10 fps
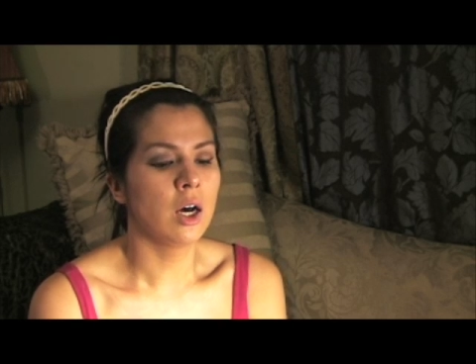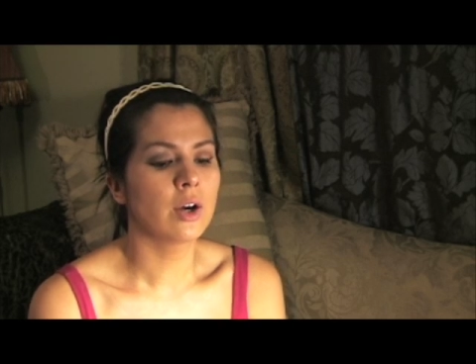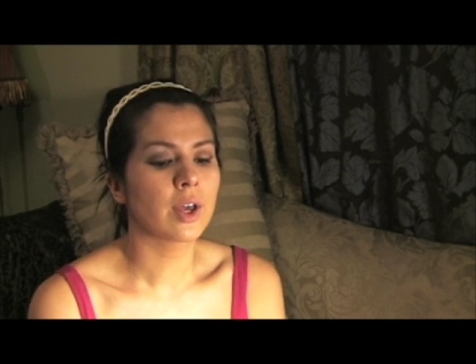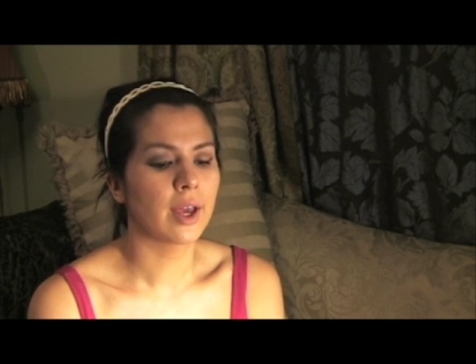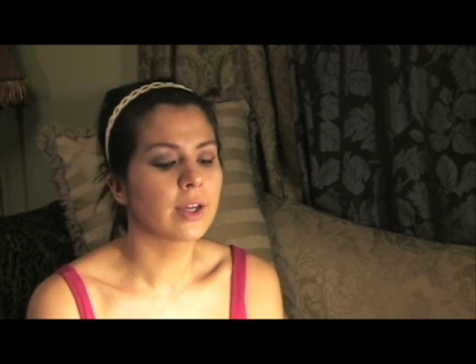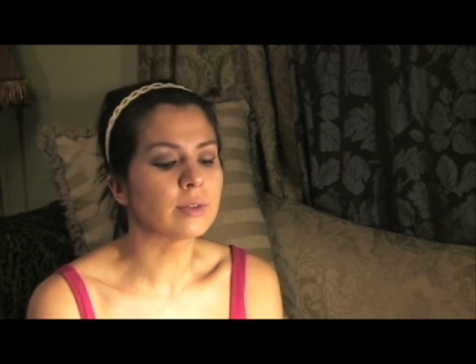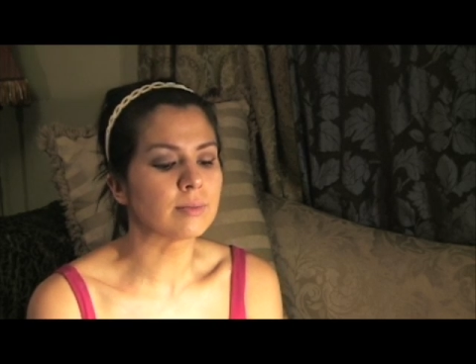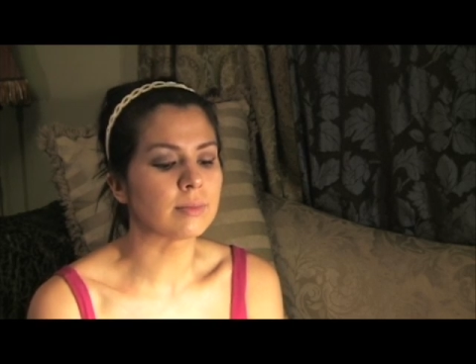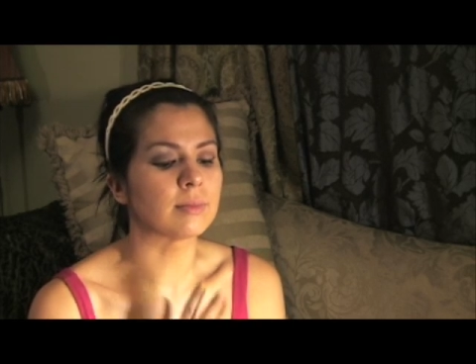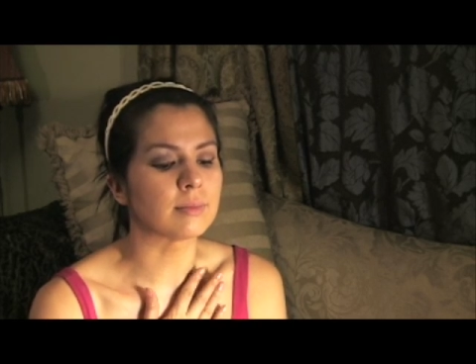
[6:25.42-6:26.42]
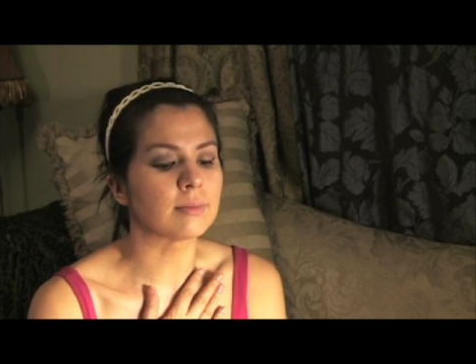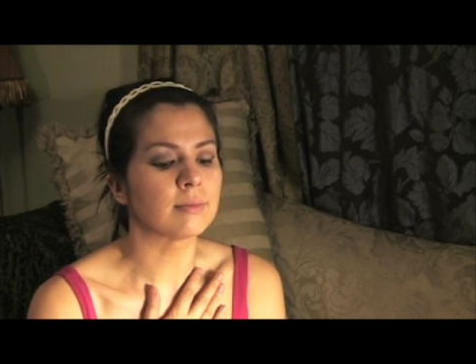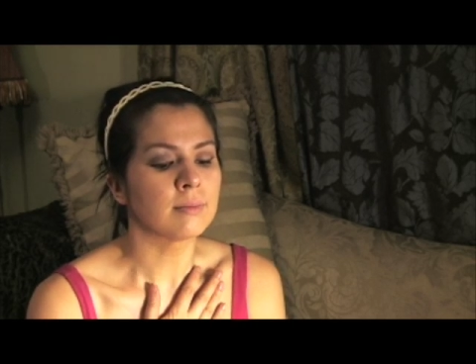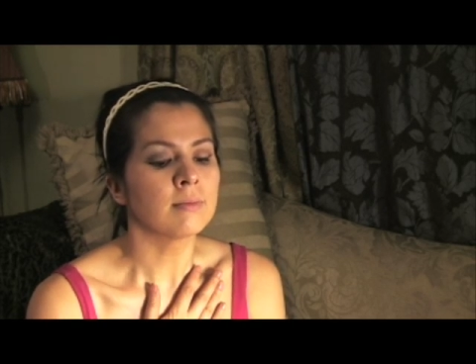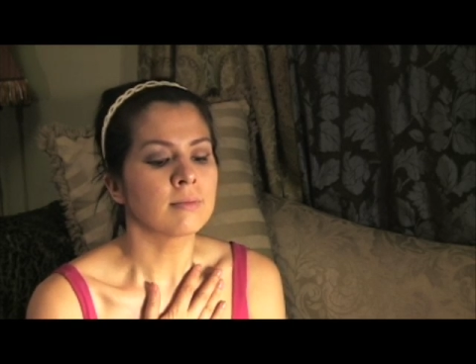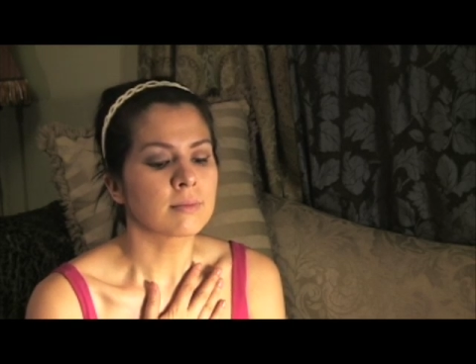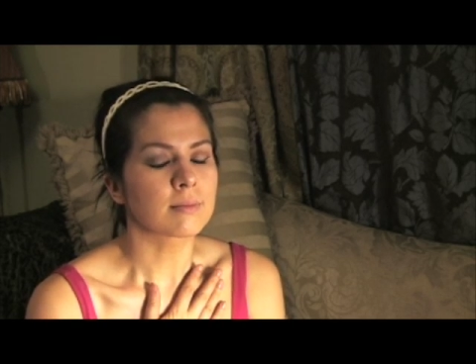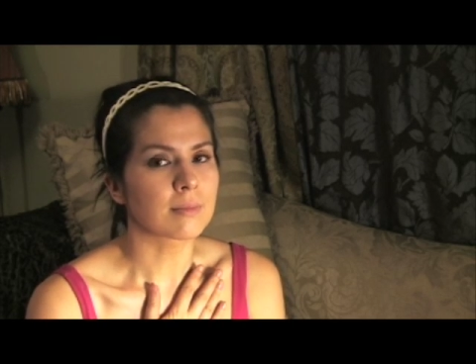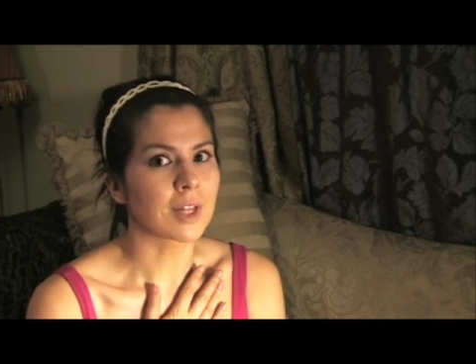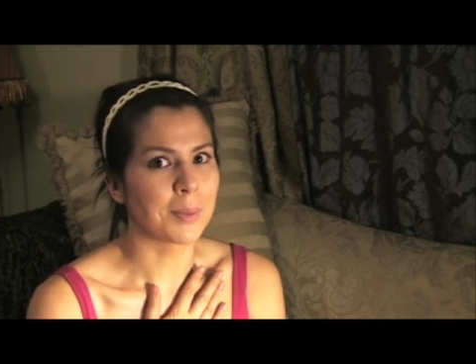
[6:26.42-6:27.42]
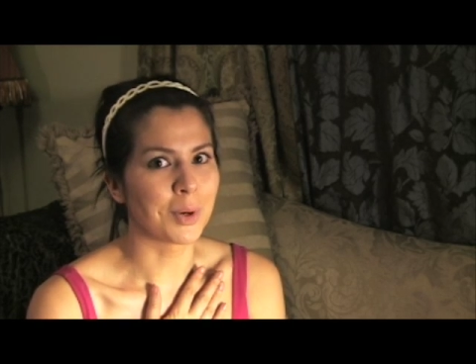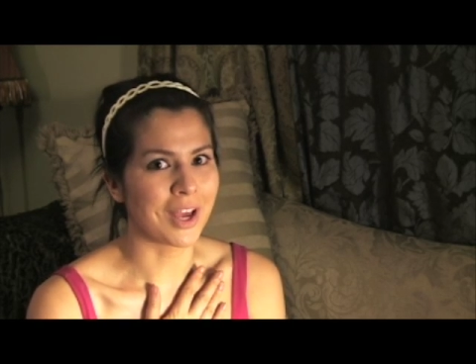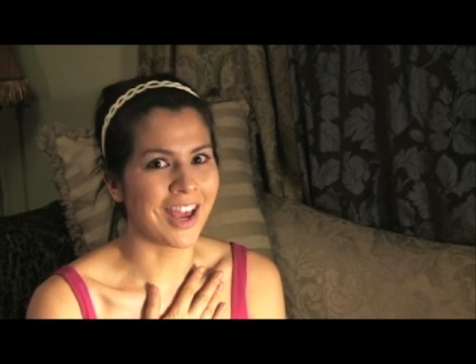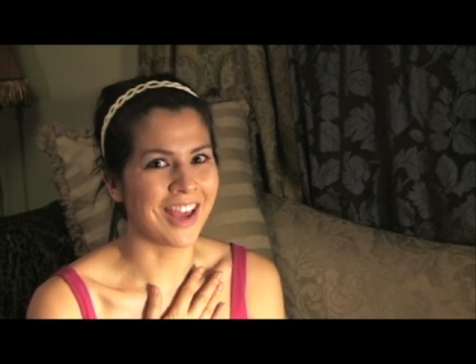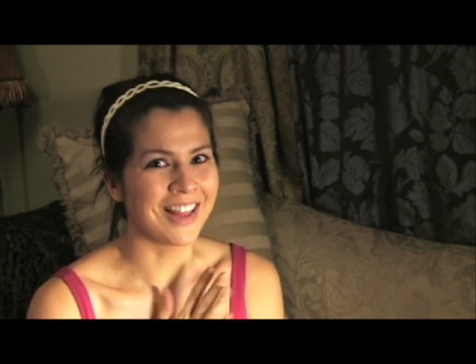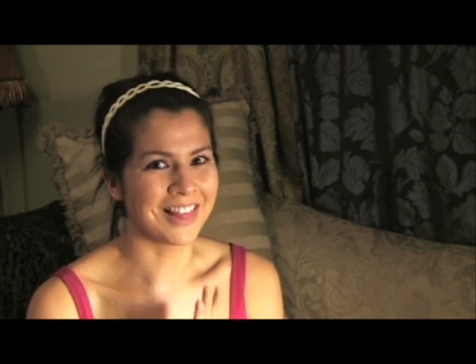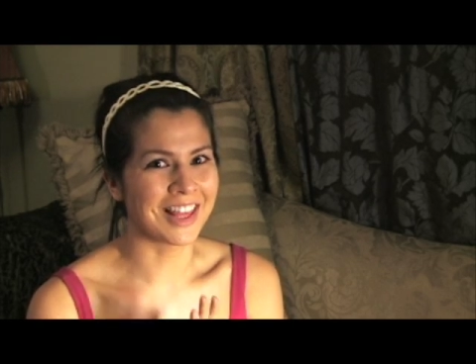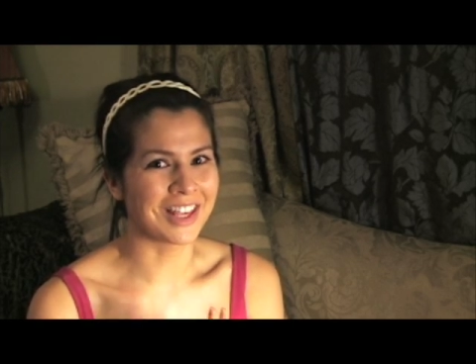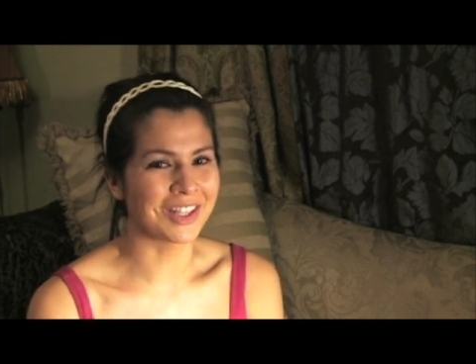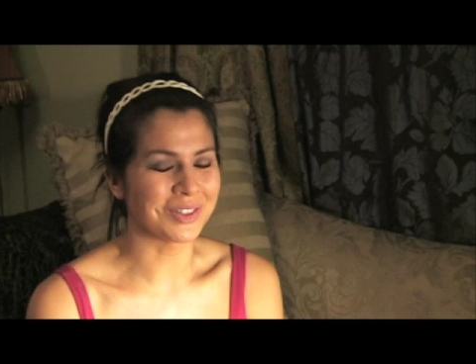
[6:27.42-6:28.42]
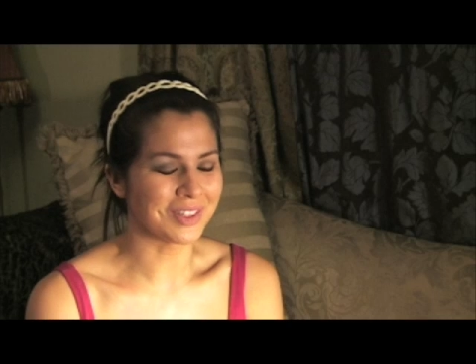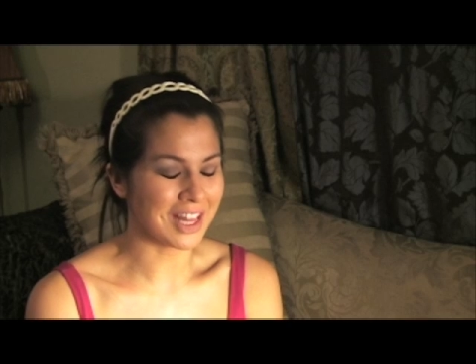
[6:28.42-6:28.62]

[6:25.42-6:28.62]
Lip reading: Okay. I'm okay. Thank you.